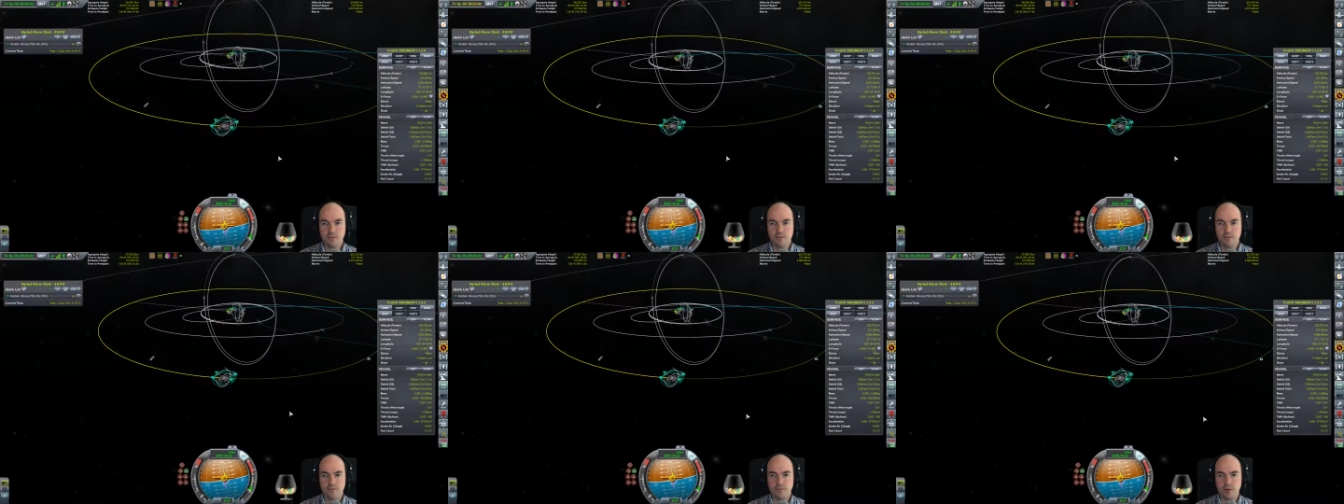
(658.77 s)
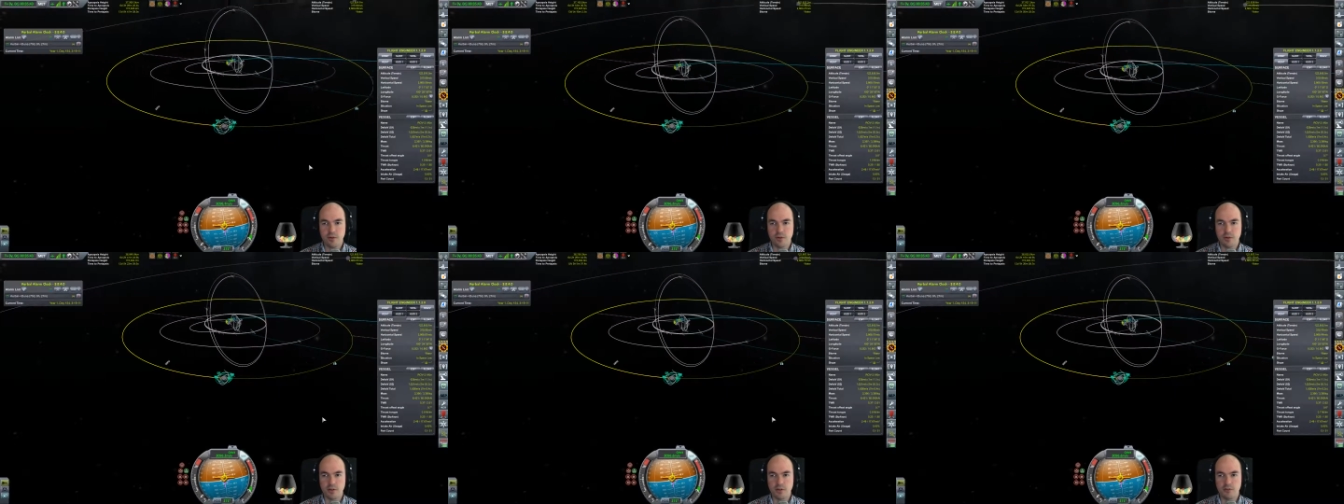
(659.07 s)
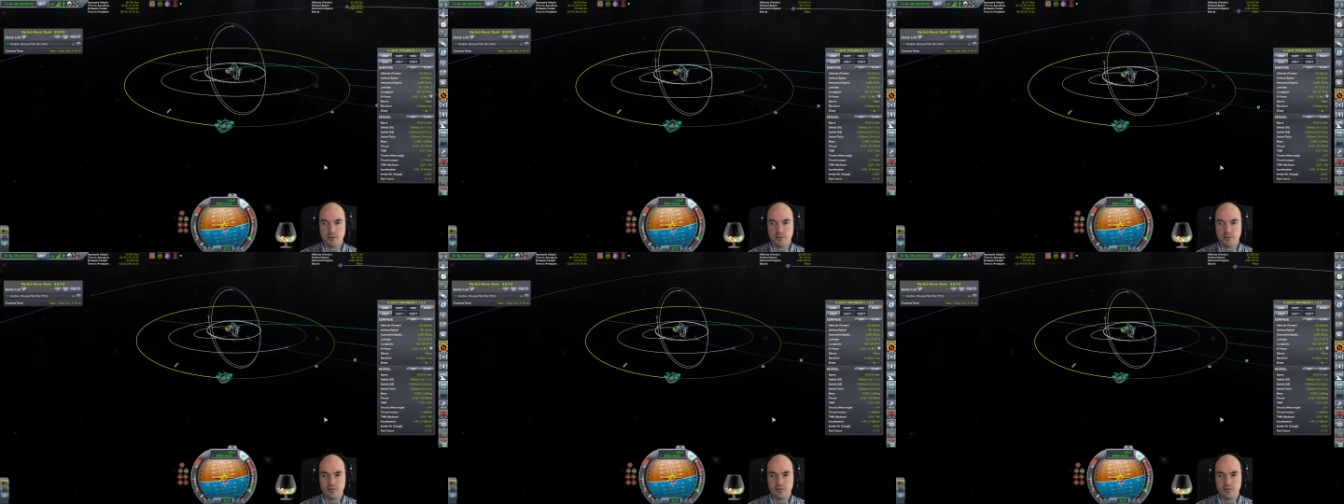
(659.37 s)
very,
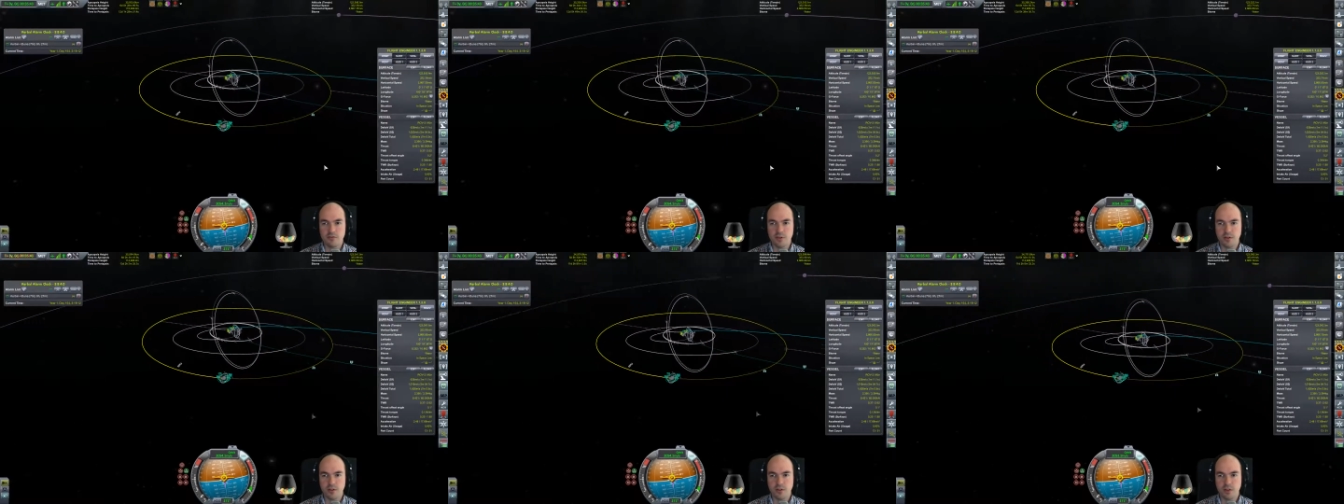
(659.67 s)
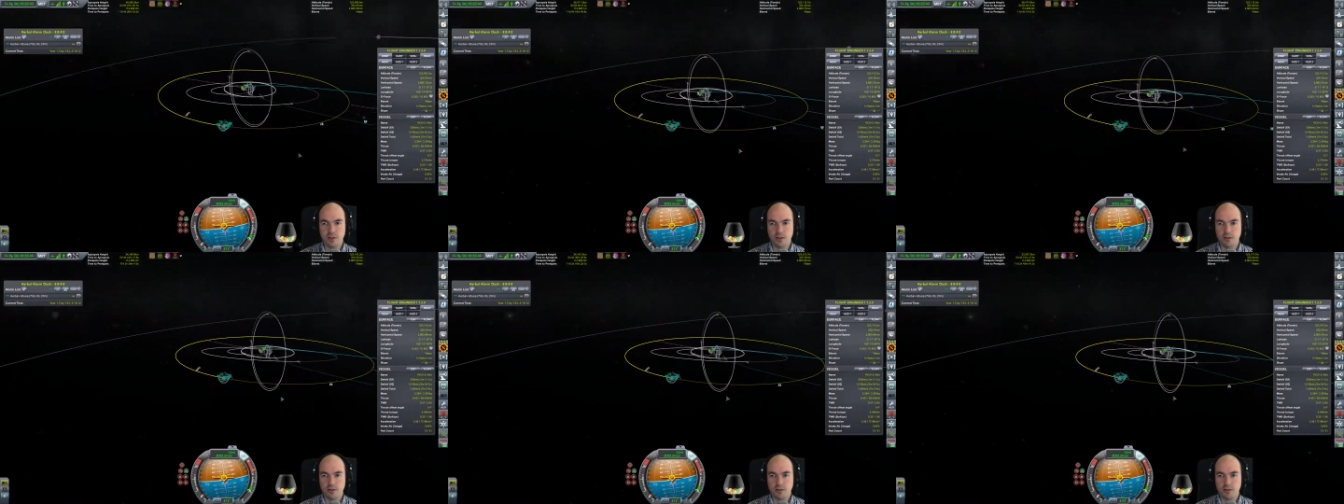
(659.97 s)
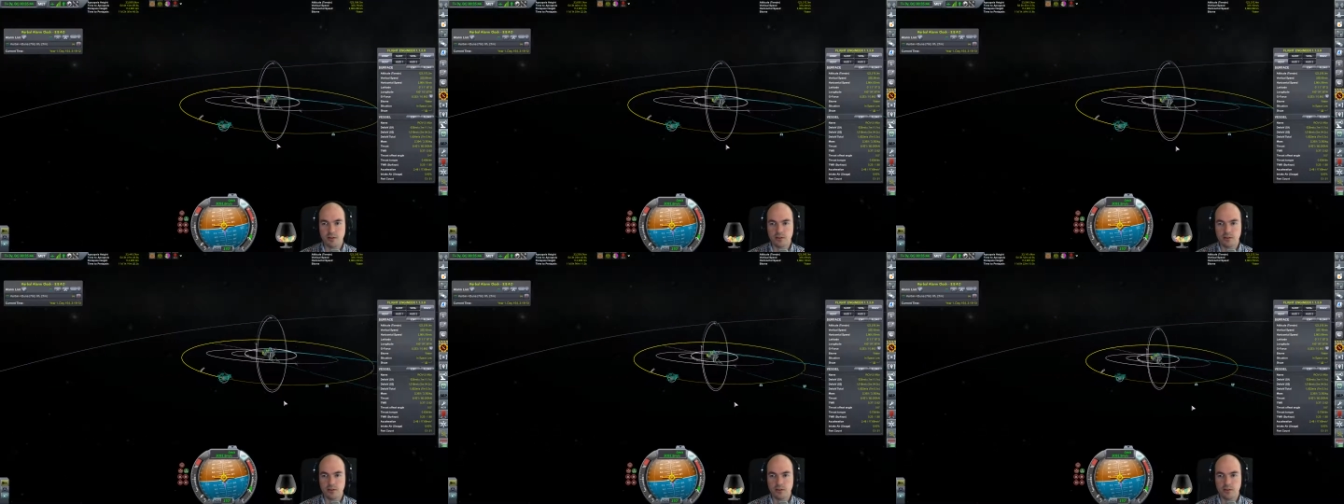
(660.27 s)
very
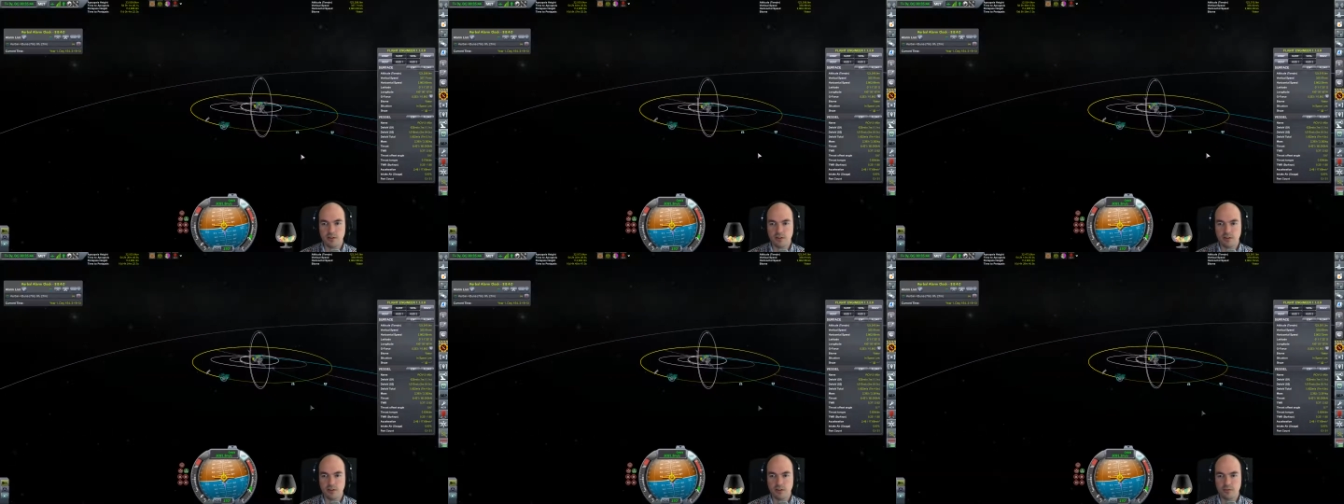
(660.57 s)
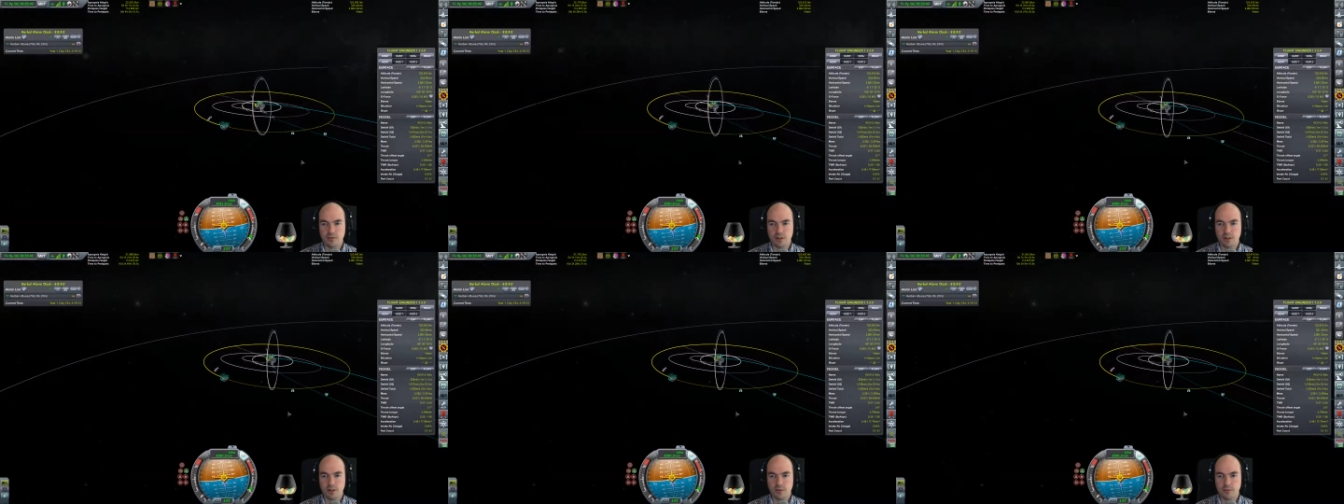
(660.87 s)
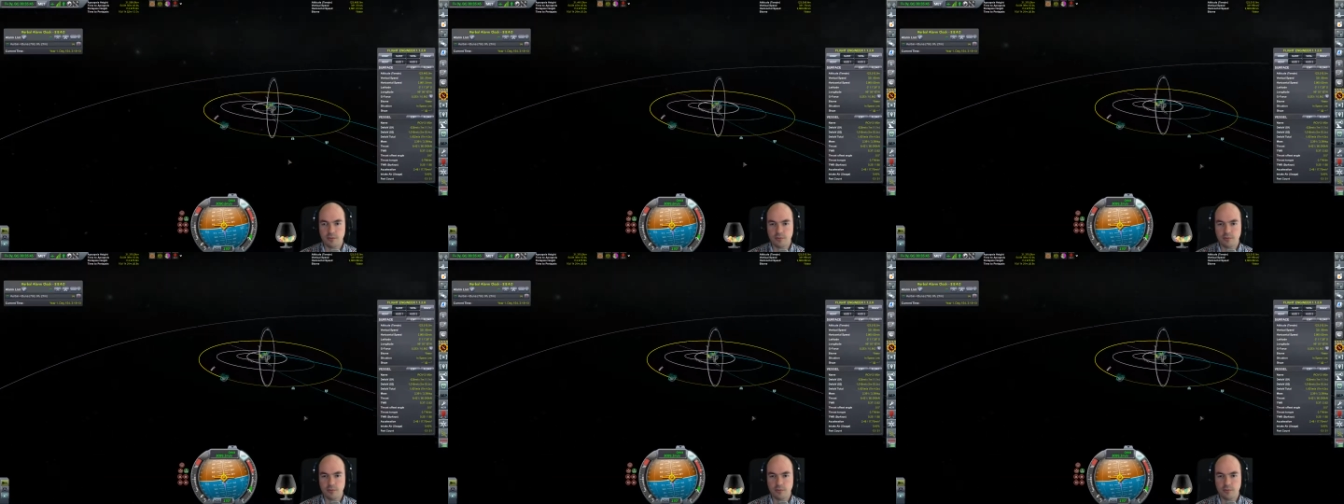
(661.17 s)
little delta V.